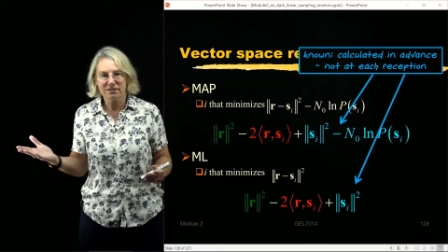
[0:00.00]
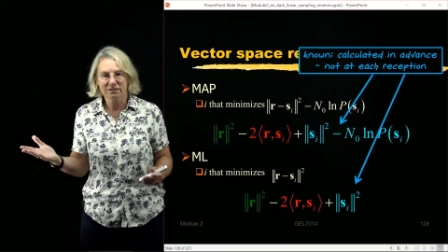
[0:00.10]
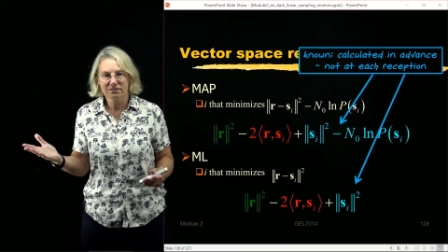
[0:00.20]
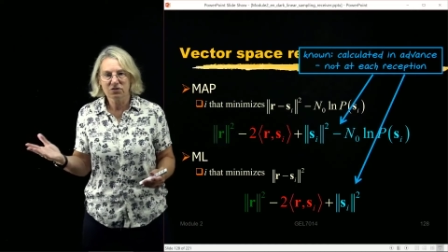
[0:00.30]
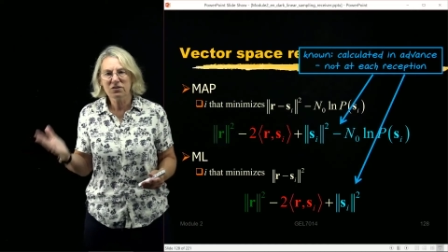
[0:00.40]

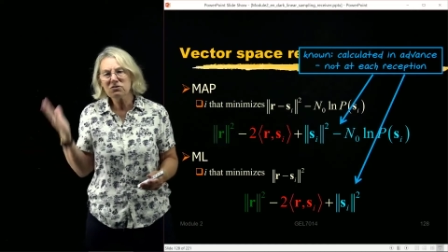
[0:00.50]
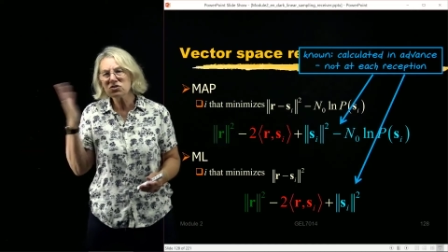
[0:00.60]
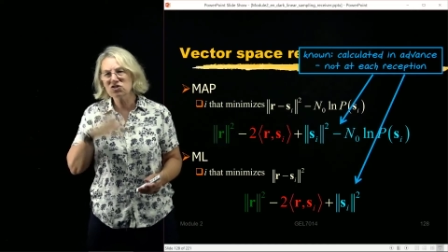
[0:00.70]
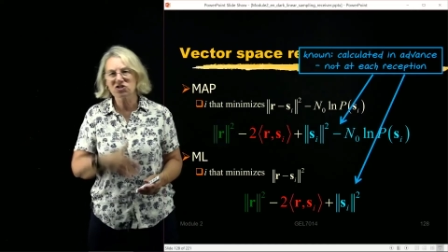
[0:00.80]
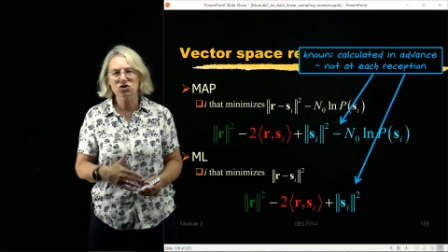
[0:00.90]
So those are
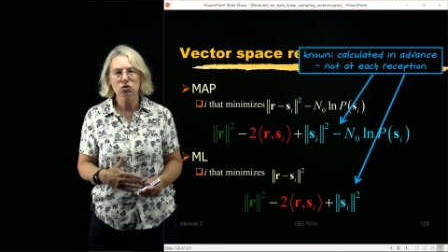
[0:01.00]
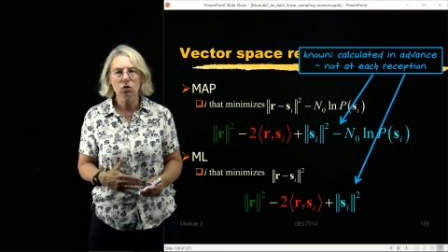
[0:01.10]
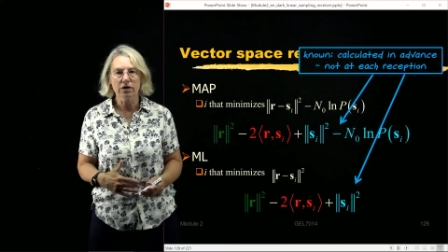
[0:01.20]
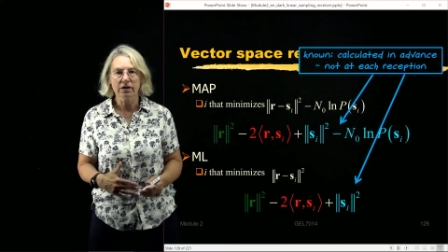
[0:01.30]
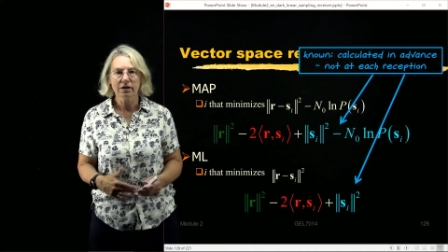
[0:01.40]
just
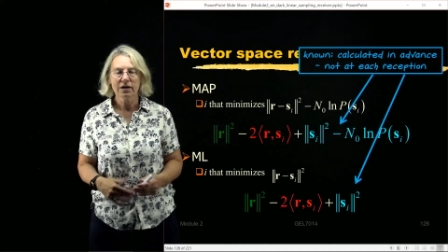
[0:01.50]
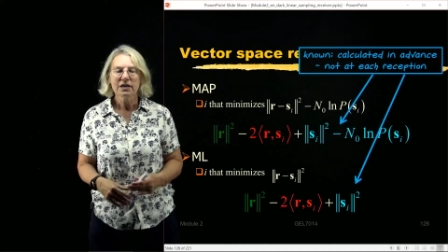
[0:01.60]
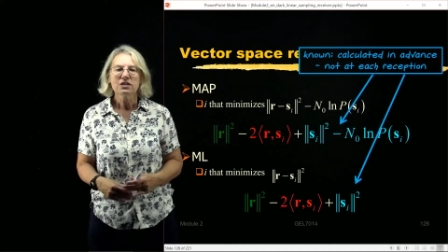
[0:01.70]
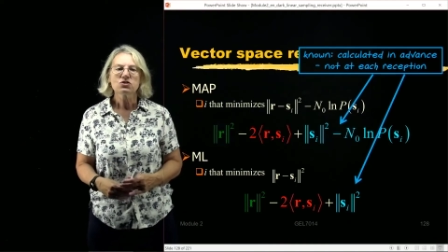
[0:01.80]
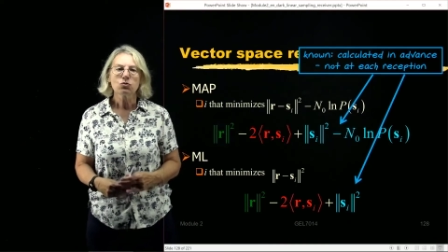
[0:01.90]
stored.
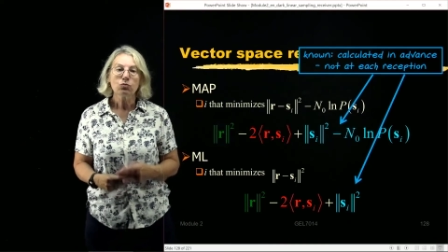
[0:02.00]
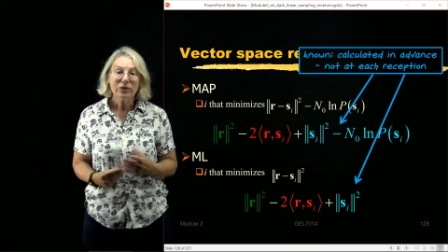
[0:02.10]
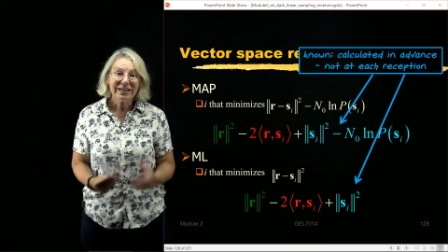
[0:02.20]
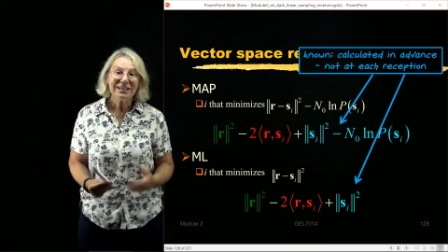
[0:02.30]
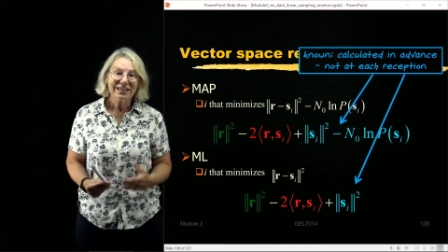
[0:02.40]
So
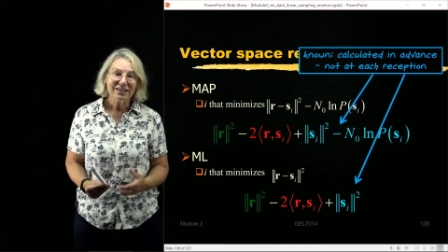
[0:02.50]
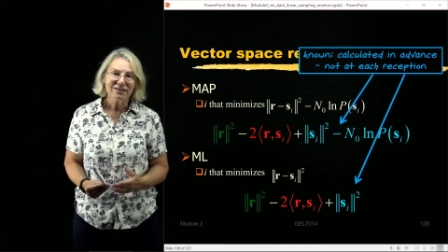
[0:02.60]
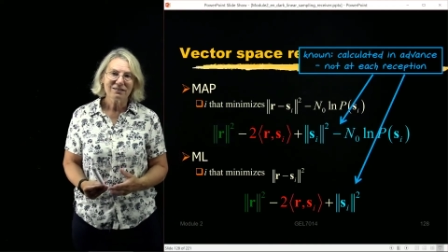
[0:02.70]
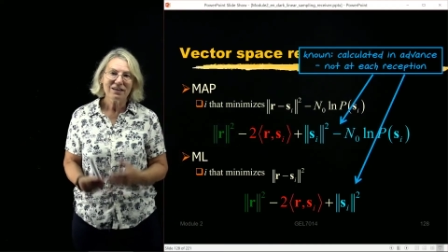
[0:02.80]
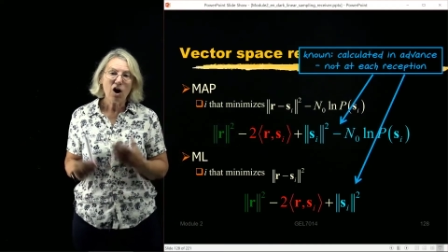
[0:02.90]
really,
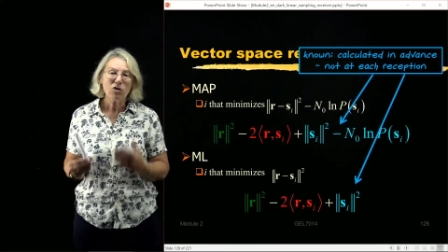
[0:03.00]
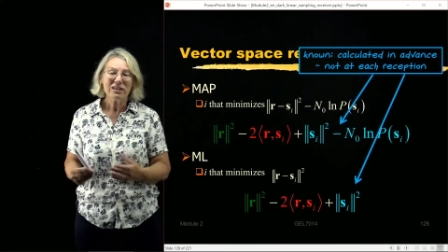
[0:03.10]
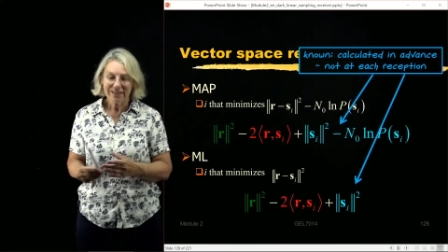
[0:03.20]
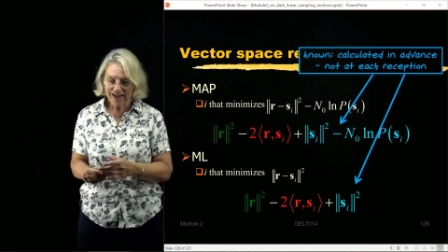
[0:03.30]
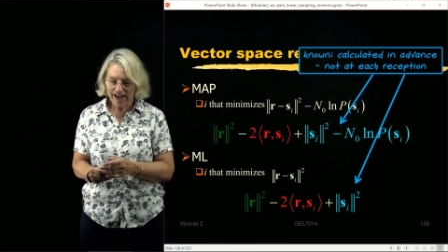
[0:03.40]
the only
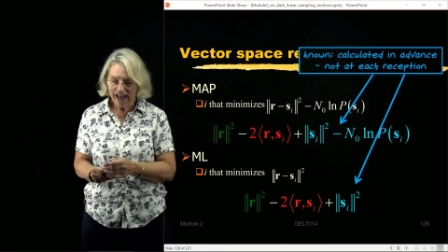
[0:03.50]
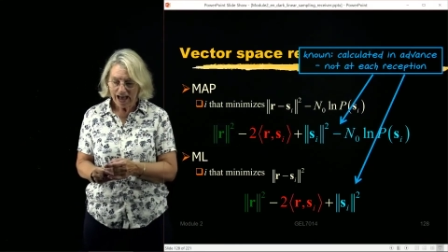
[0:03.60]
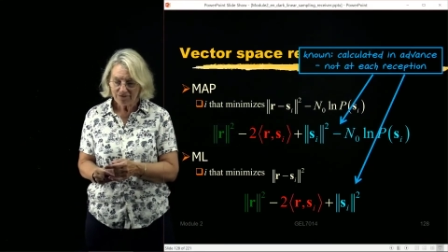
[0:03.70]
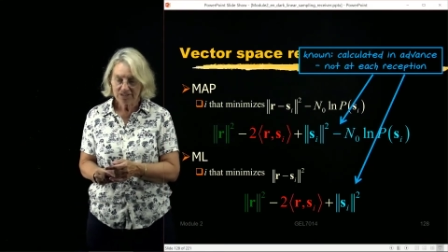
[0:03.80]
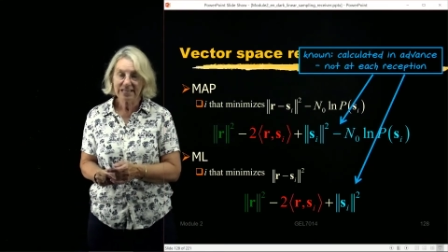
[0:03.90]
thing I
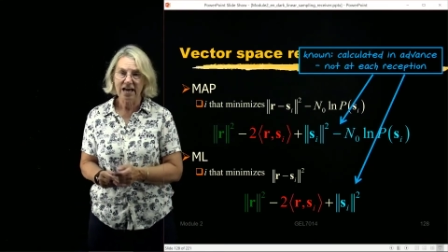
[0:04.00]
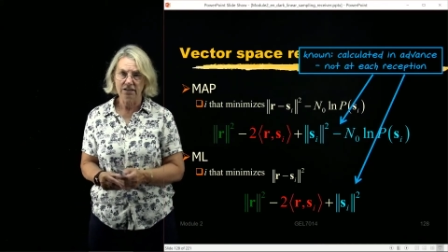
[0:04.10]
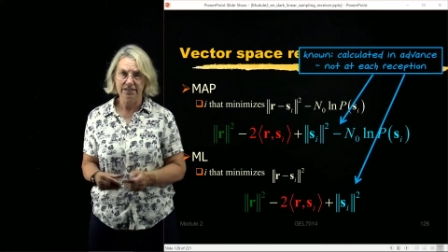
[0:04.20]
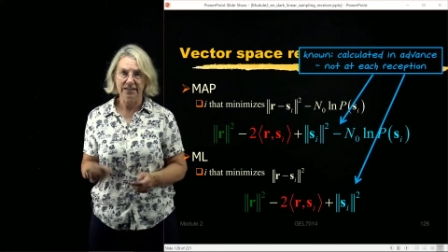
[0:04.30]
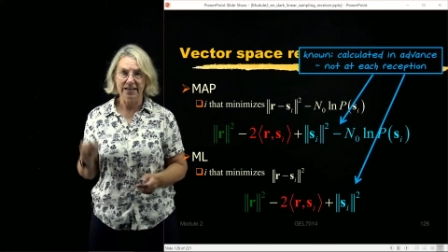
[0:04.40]
have to
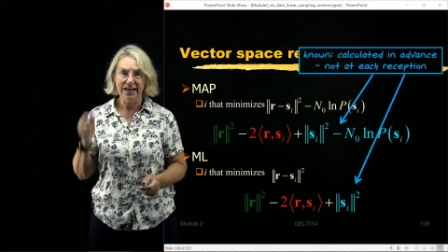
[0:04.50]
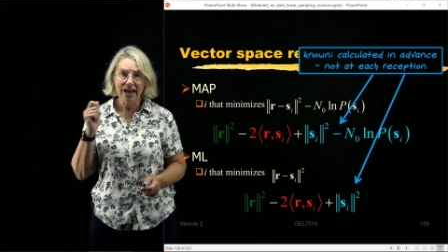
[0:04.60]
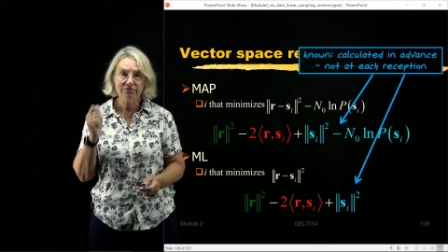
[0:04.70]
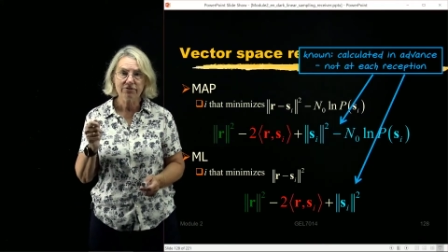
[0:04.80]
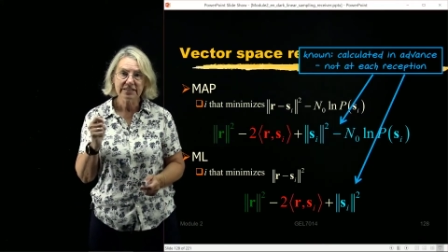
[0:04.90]
calculate
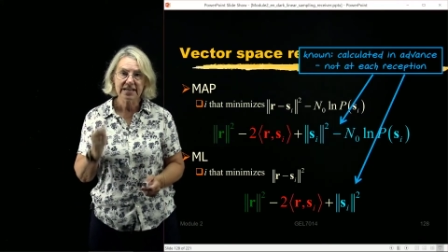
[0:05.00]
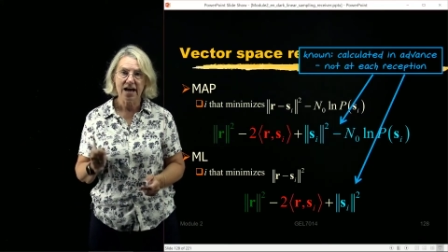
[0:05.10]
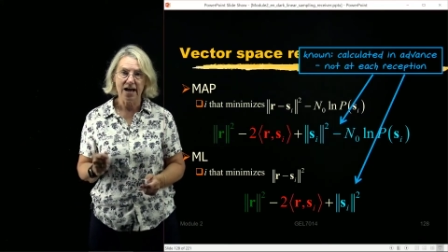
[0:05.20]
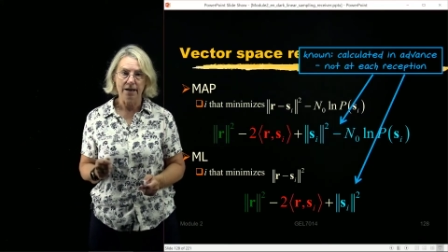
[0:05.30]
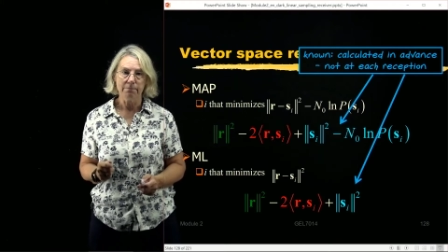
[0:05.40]
every
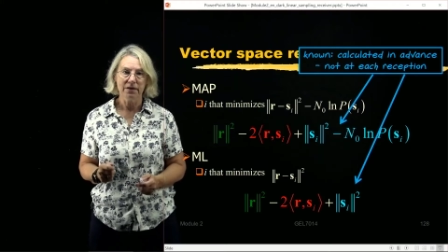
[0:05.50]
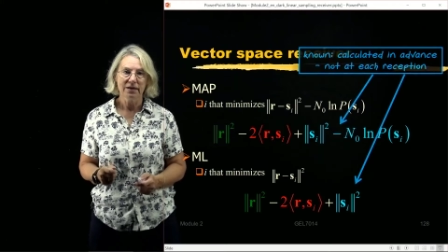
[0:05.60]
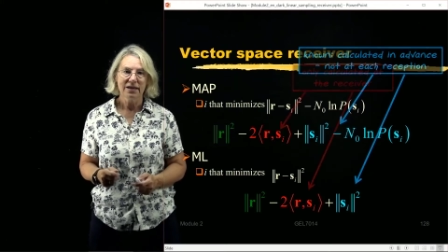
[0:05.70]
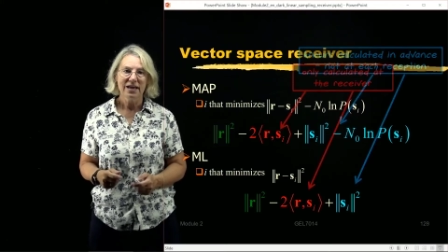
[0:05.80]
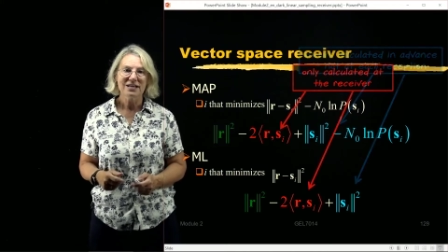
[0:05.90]
time
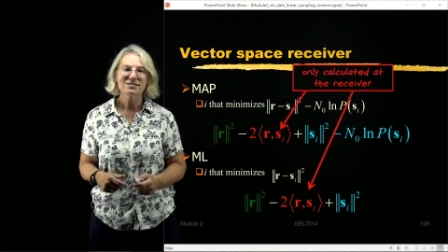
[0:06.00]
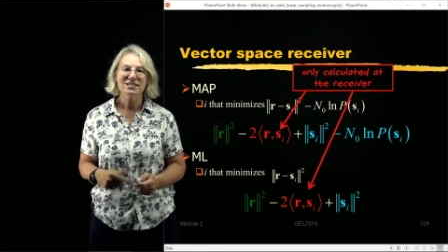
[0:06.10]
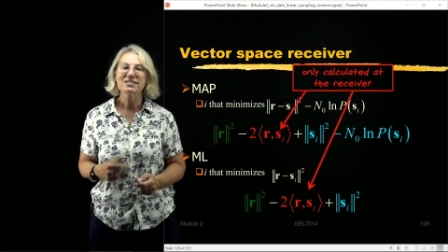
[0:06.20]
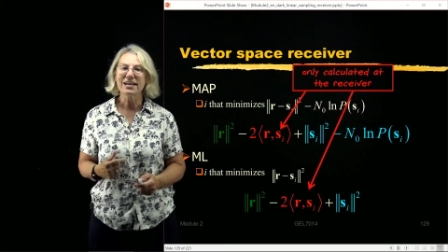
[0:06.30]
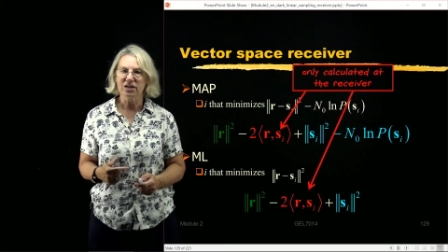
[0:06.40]
is
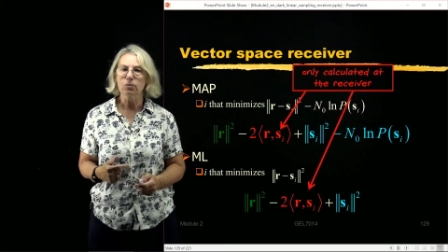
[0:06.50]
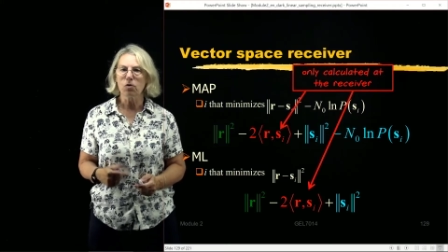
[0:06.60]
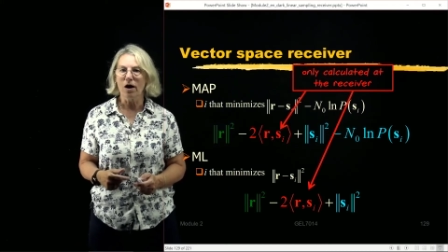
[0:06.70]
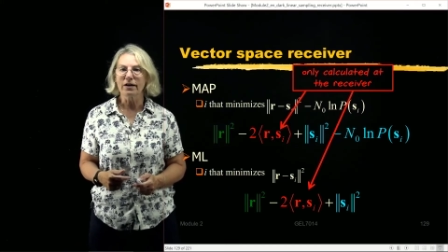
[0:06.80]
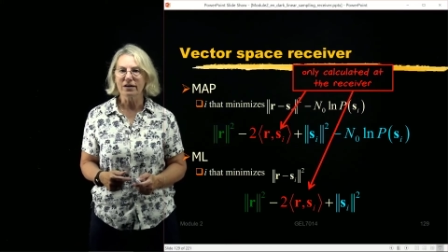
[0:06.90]
this inner
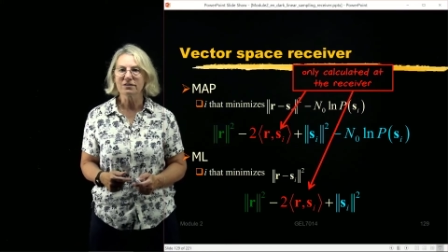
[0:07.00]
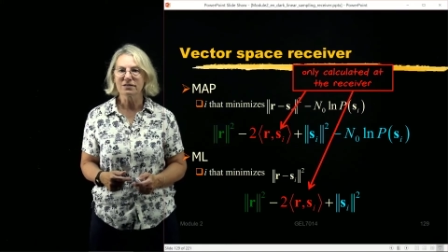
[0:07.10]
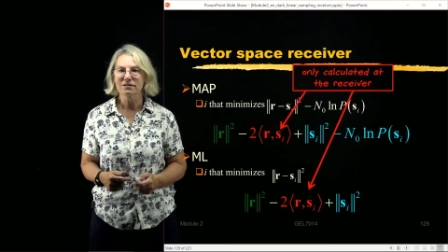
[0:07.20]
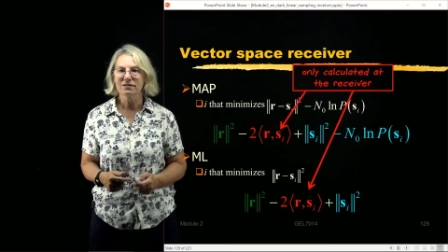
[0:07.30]
product.